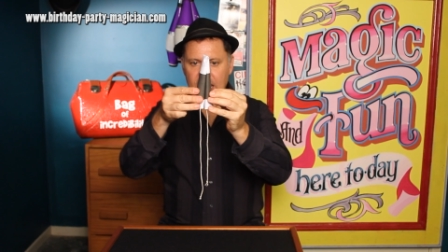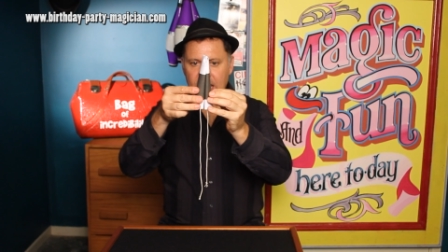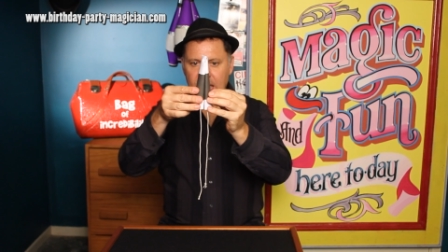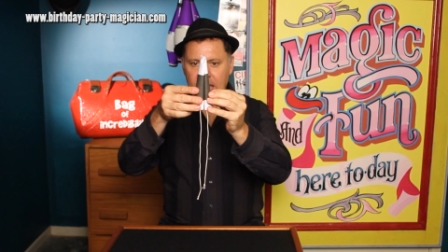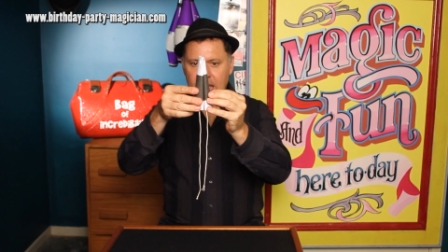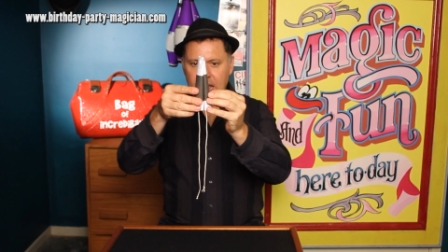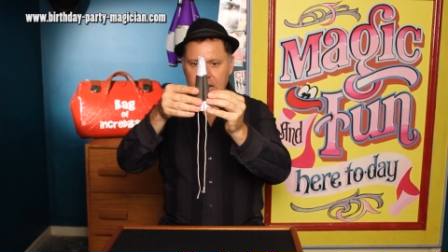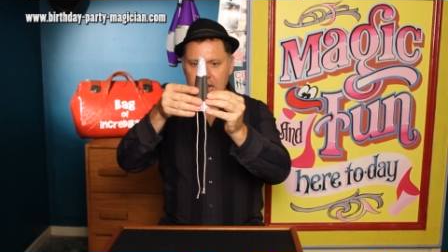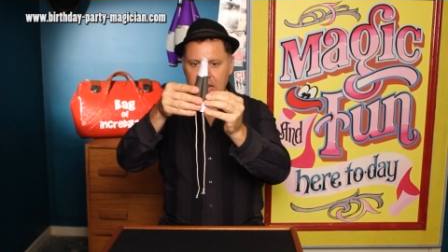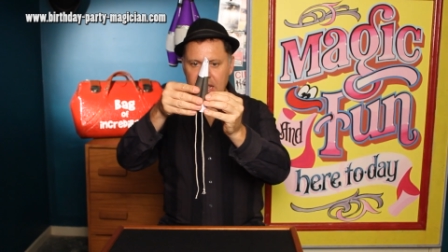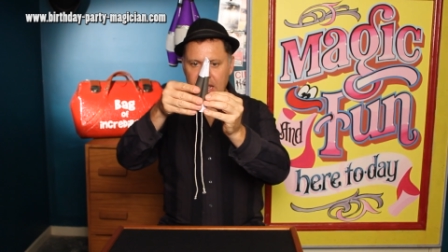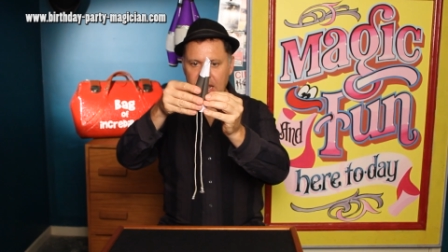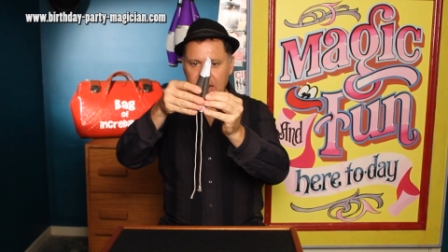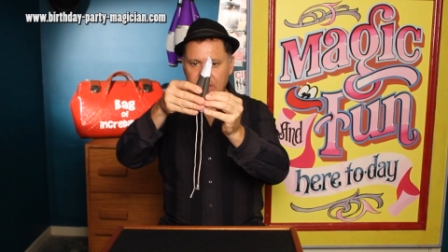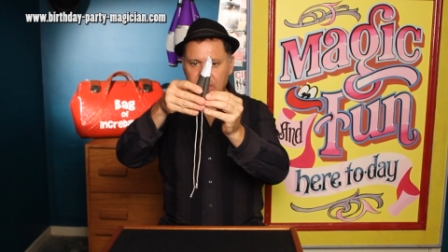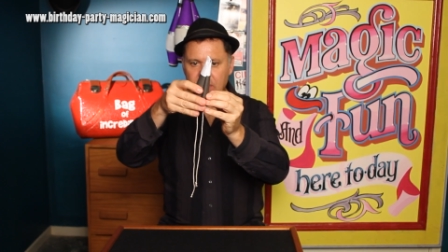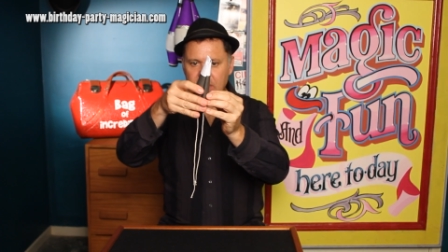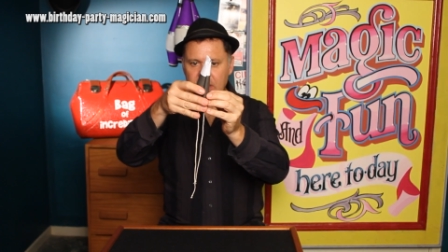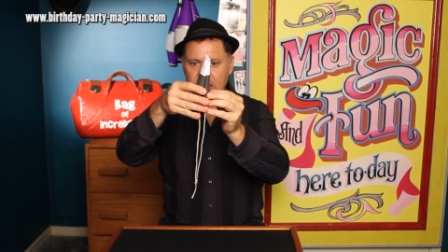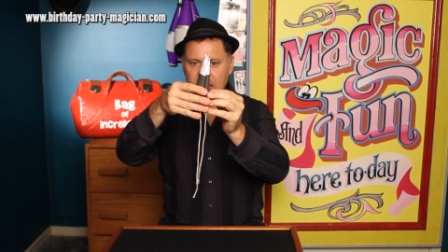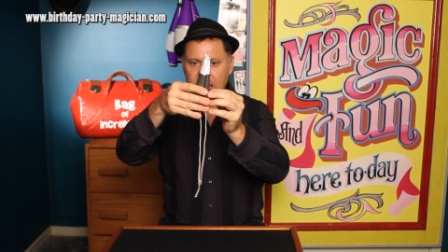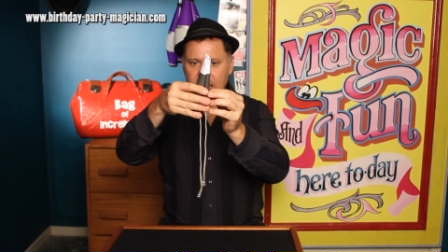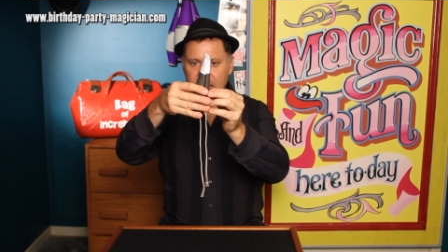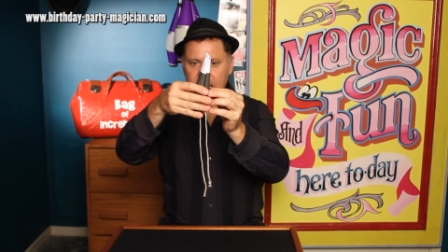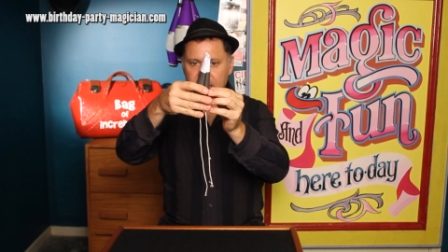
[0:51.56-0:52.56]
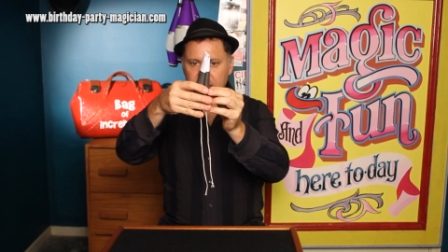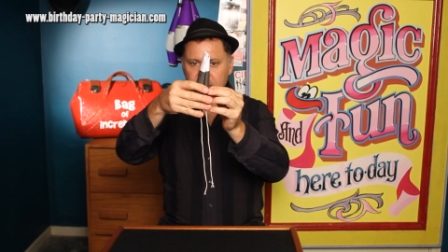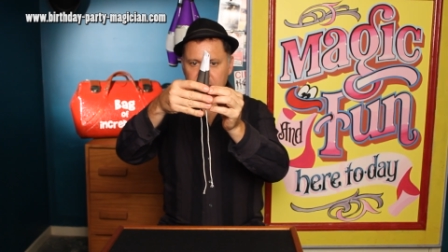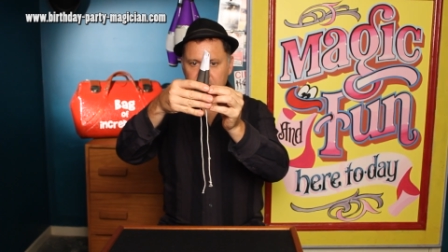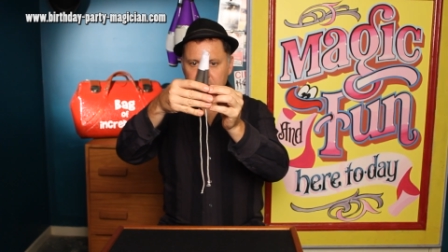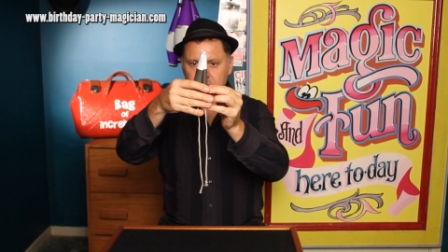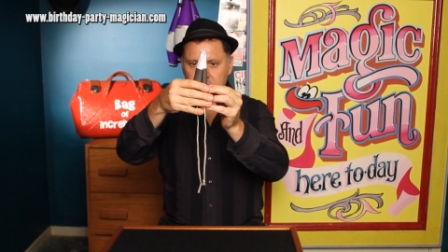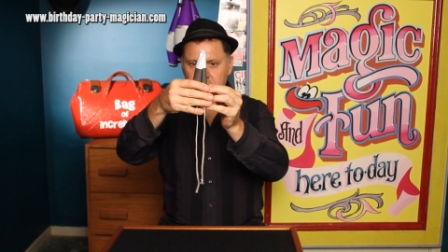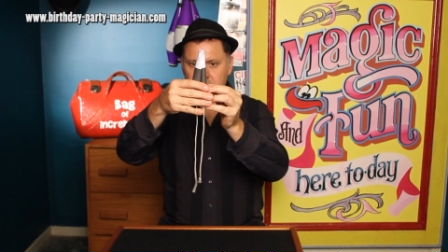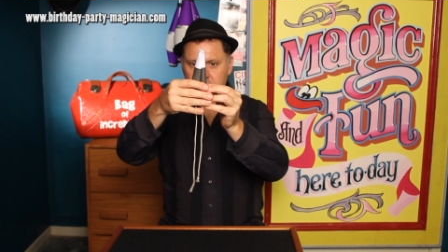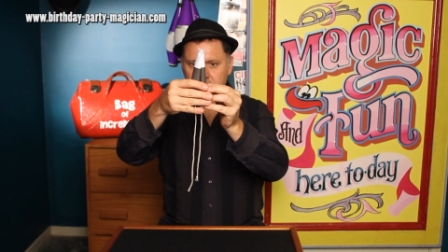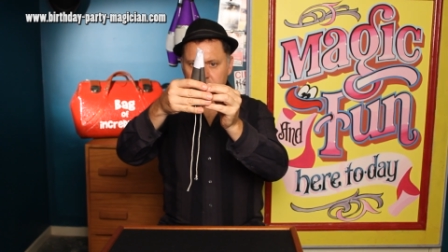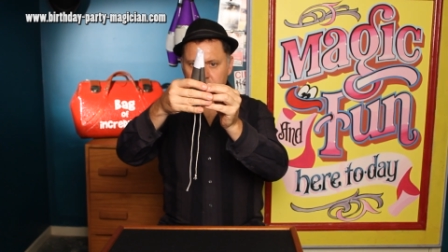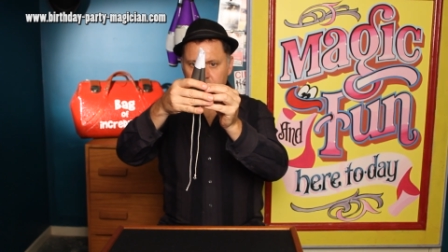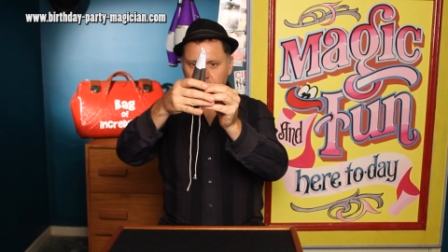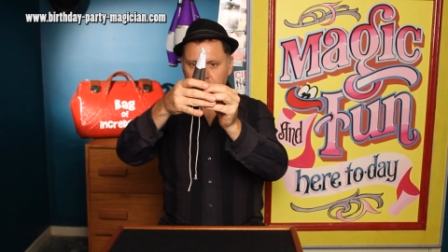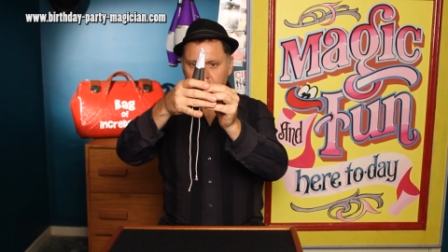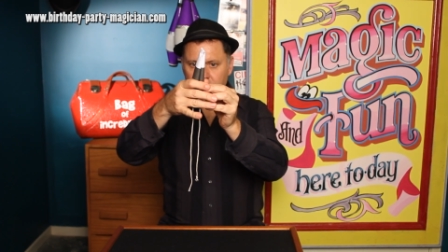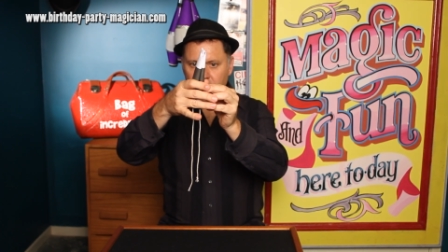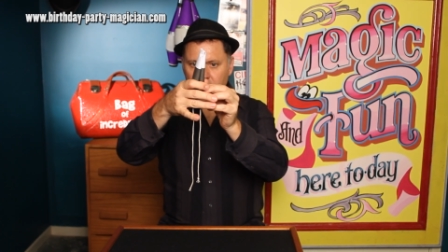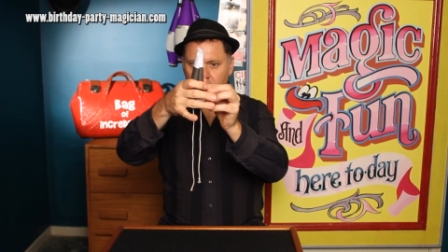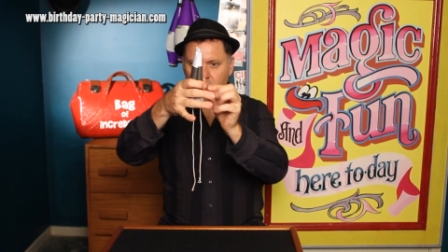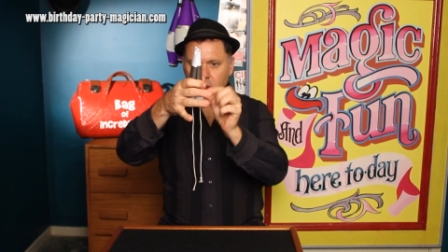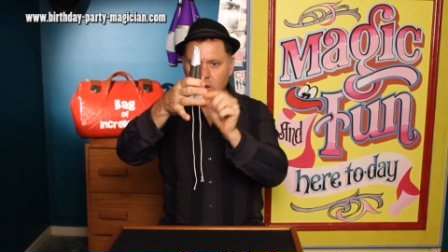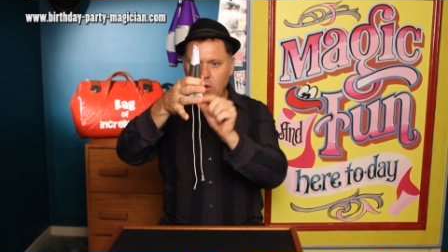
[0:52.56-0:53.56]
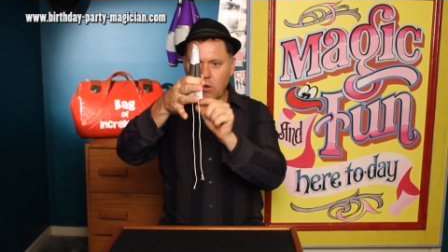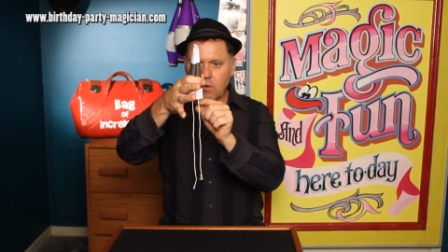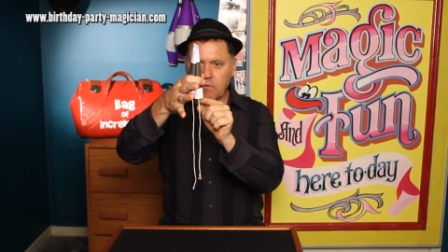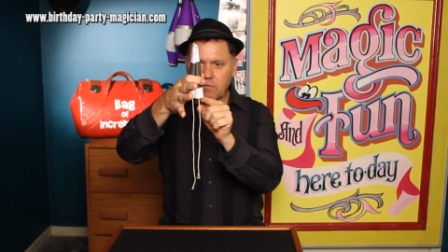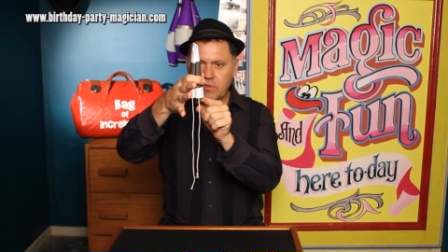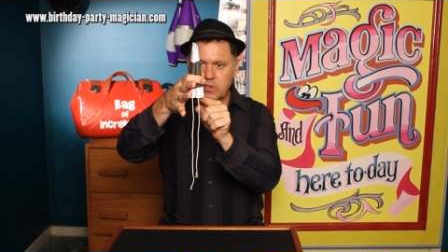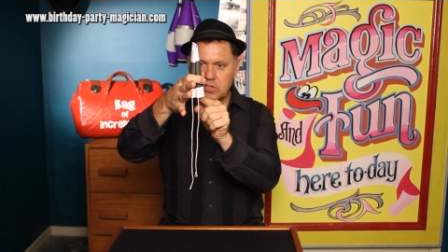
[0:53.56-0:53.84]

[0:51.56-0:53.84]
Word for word: and get the ends of